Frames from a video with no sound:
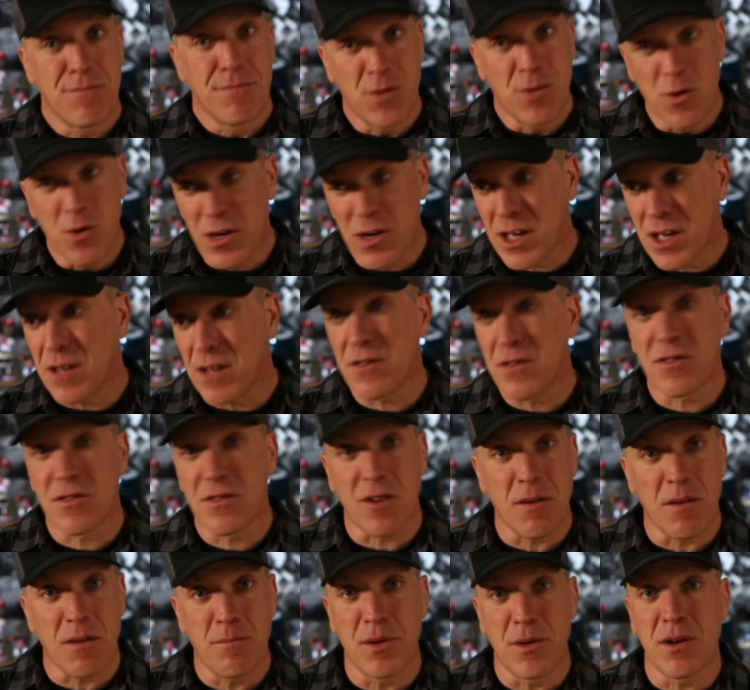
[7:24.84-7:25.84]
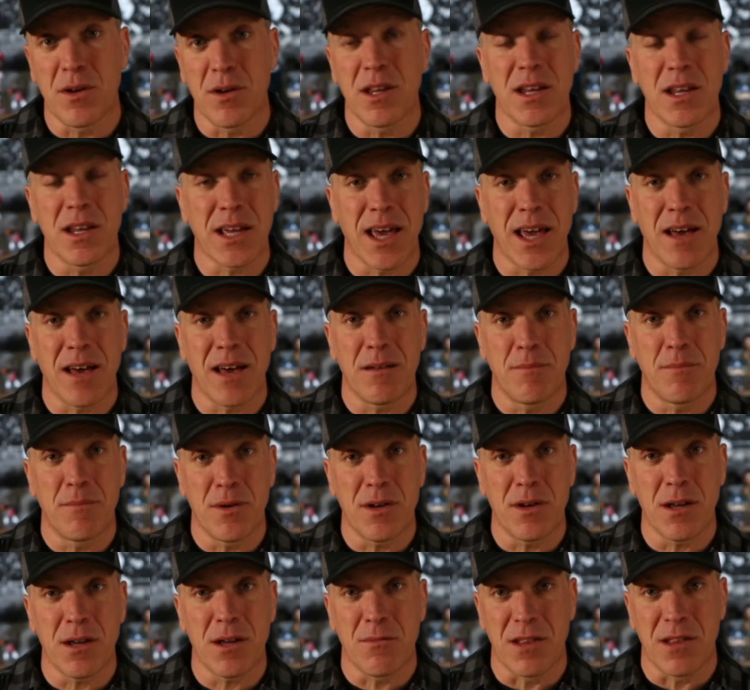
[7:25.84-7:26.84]
you can start building
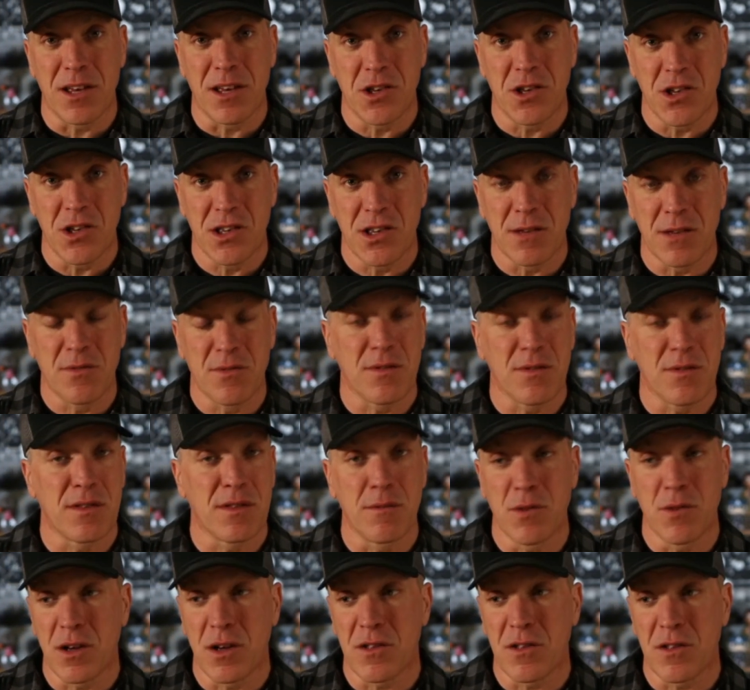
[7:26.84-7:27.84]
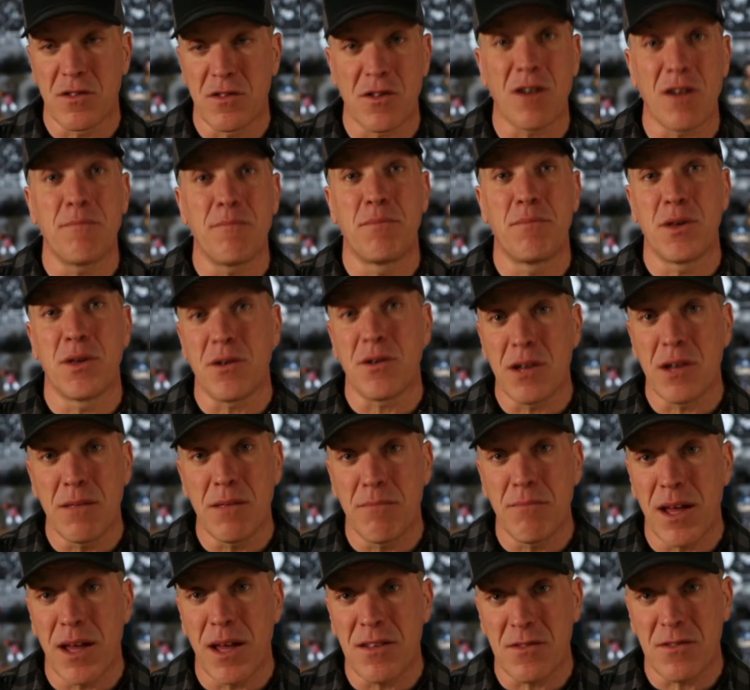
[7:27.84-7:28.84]
accountability relationships with them. You can start
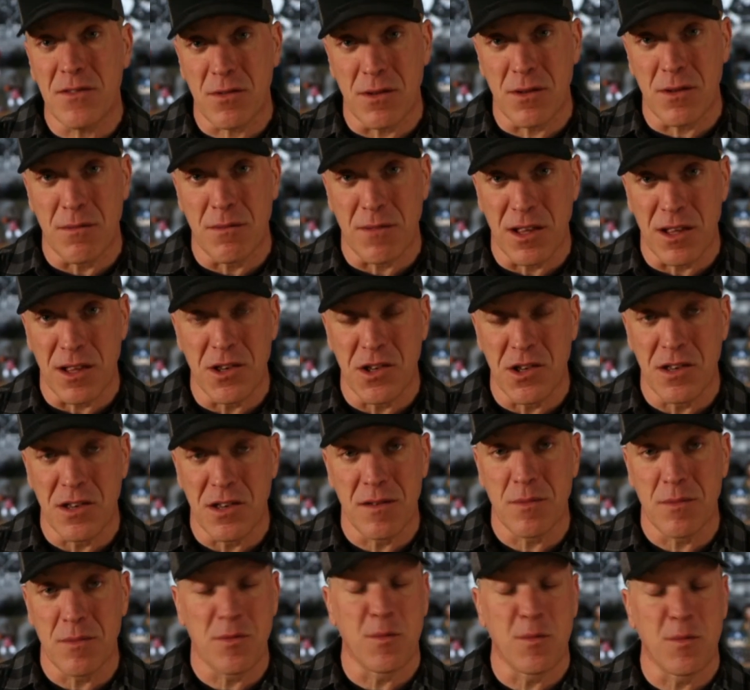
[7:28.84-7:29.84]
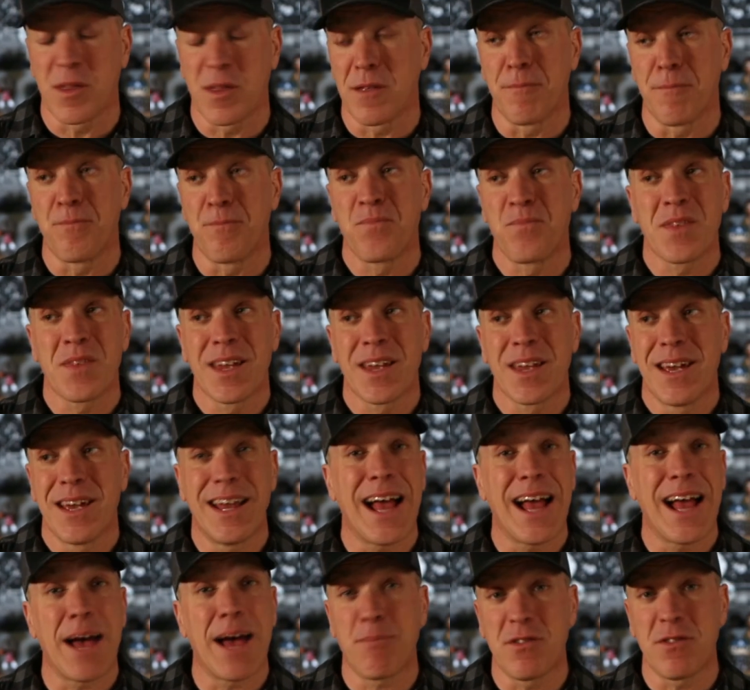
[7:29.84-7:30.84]
building mentoring relationships with them. It
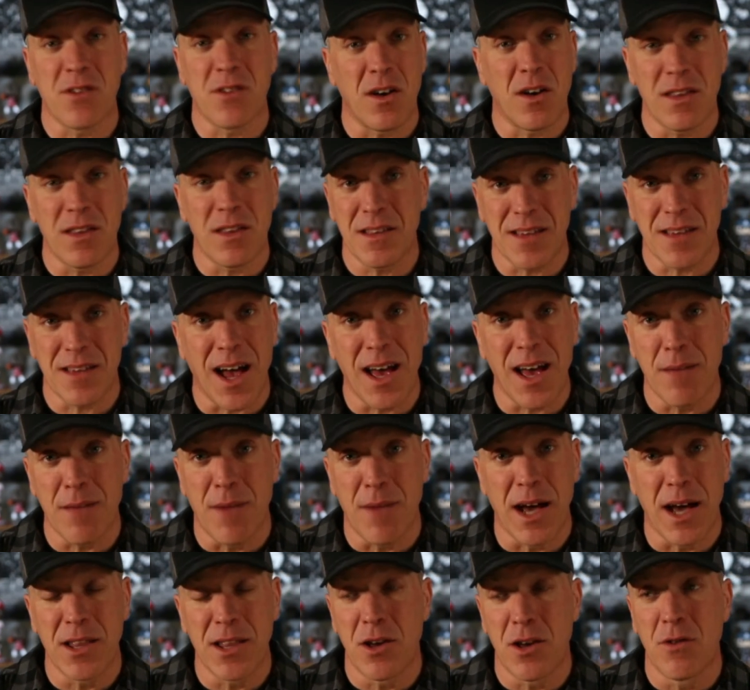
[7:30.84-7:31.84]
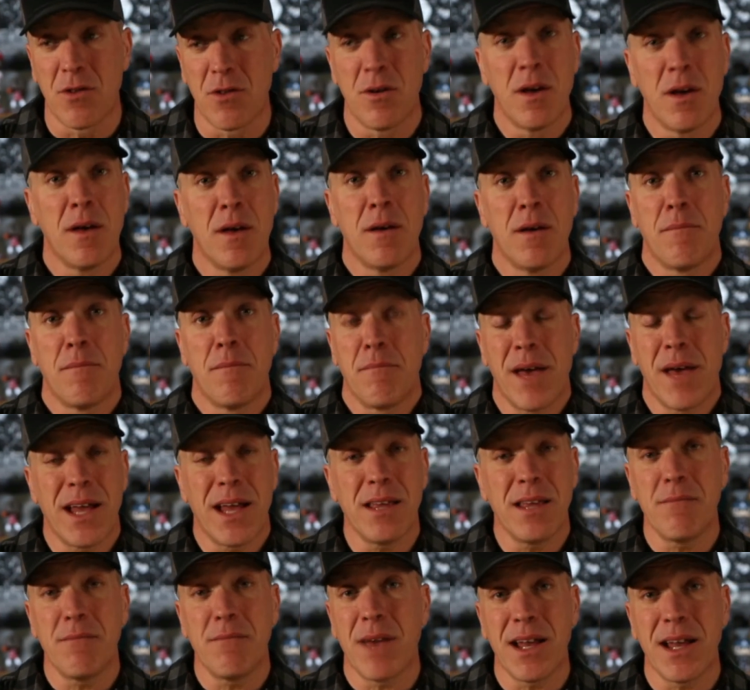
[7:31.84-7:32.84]
happens all the time. I know
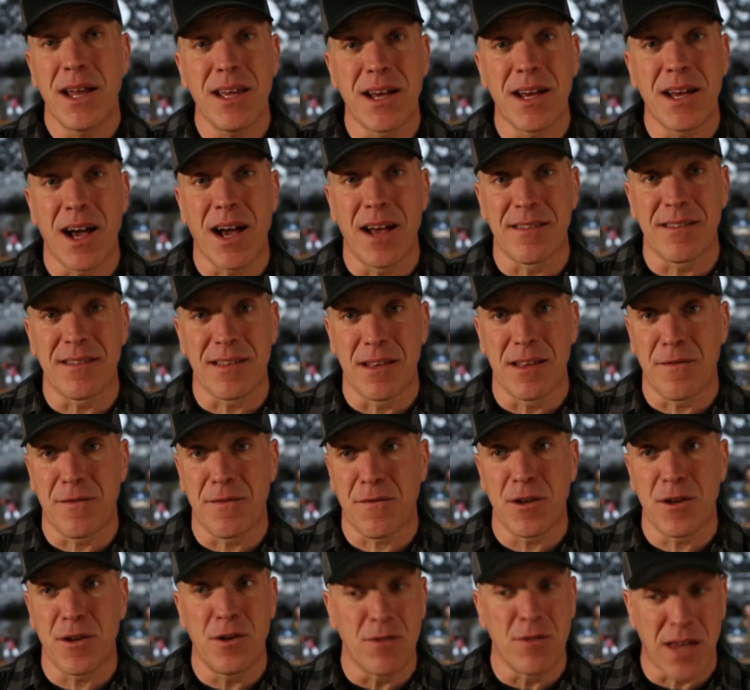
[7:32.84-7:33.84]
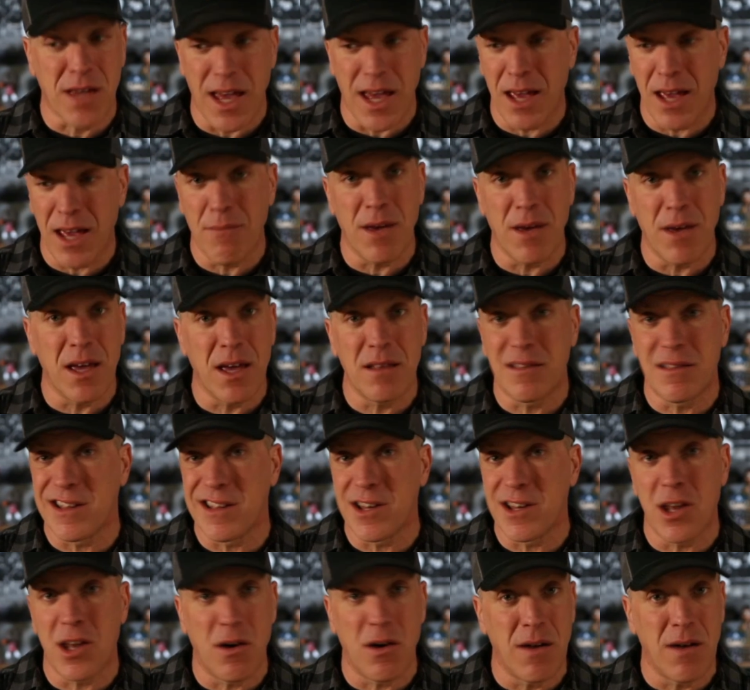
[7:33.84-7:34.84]
many, many guys in Live Free who came in,
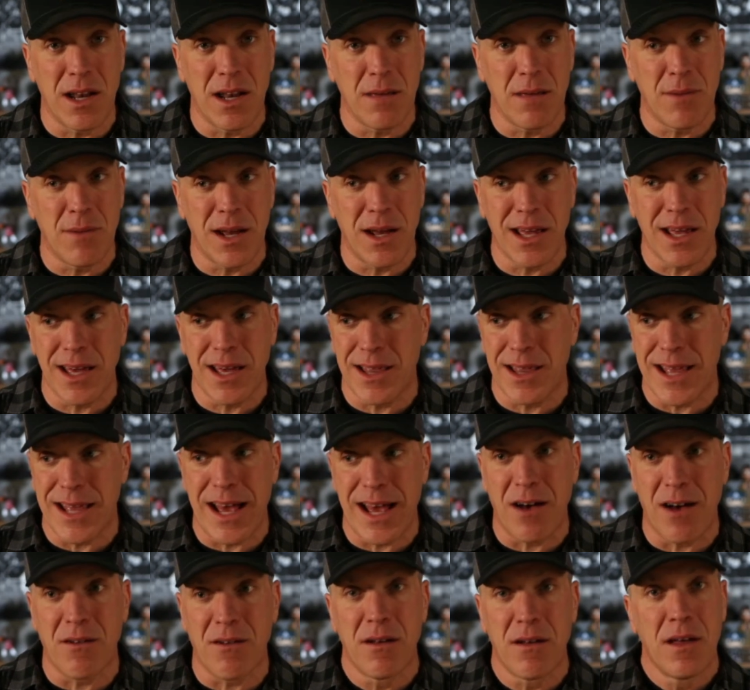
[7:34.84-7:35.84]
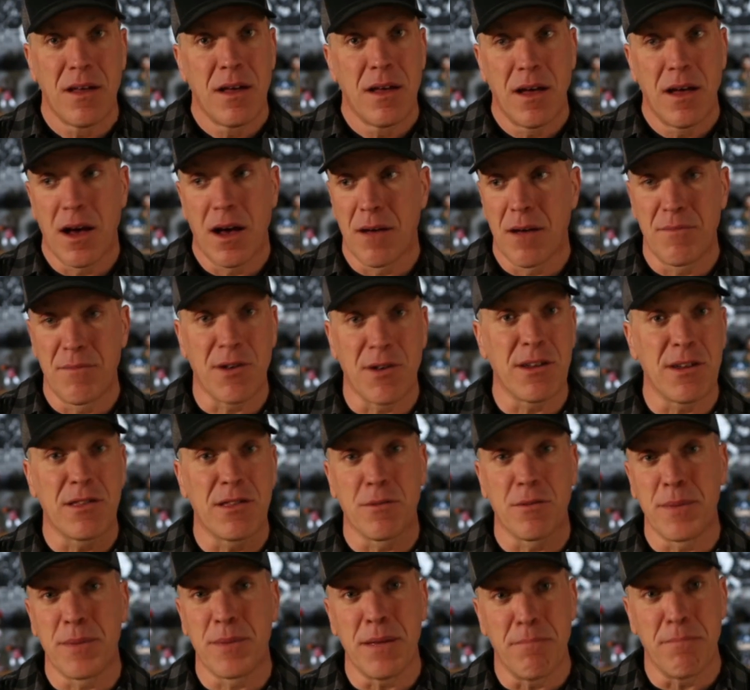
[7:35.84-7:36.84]
didn't know anybody, and now they're
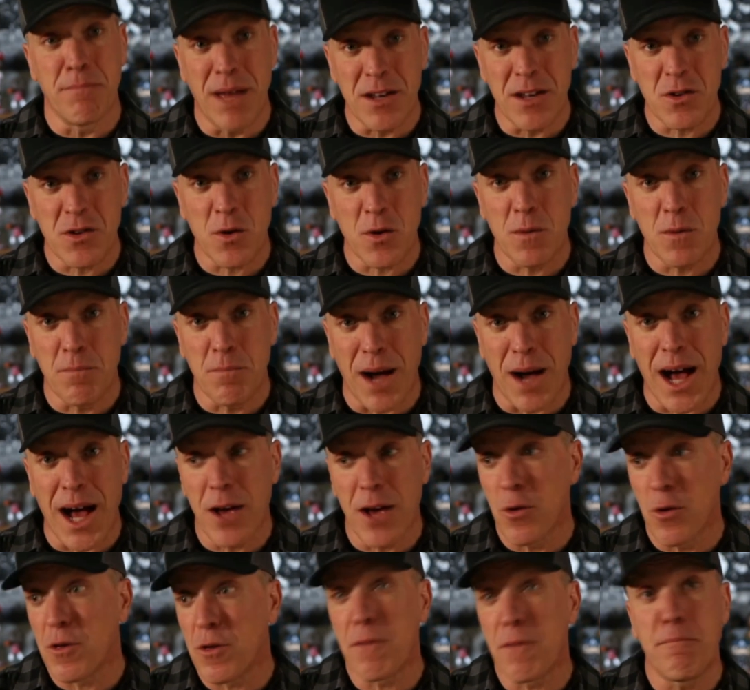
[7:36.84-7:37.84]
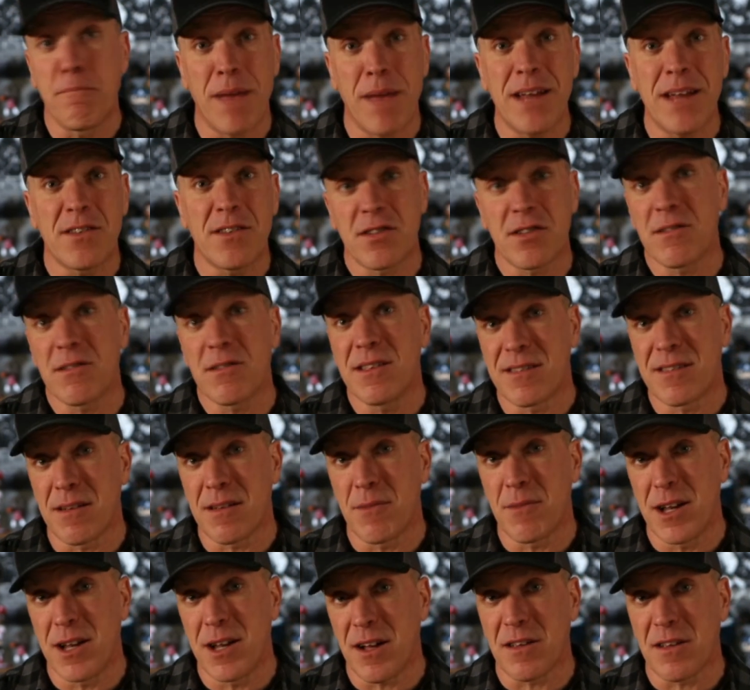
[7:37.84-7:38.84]
either being mentored by or they're mentoring
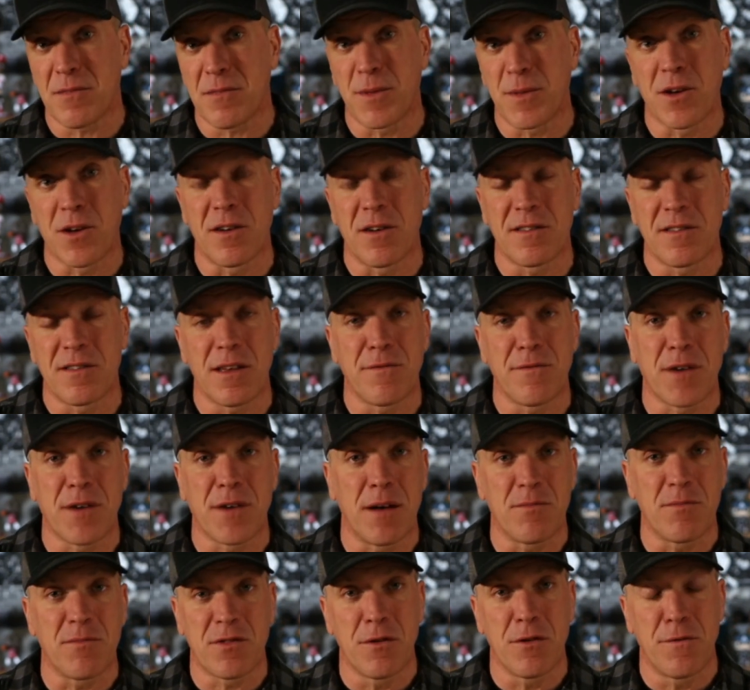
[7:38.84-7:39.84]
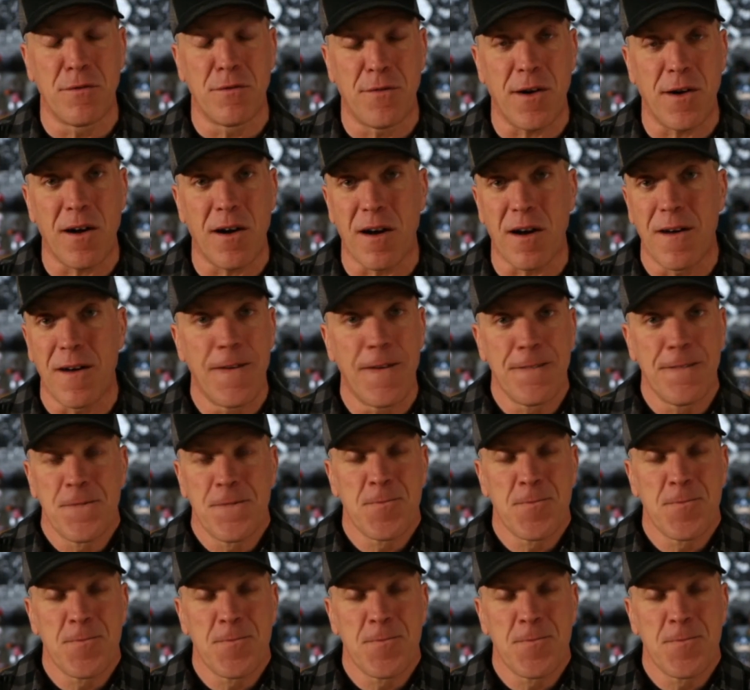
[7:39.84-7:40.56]
someone else because they've come so far.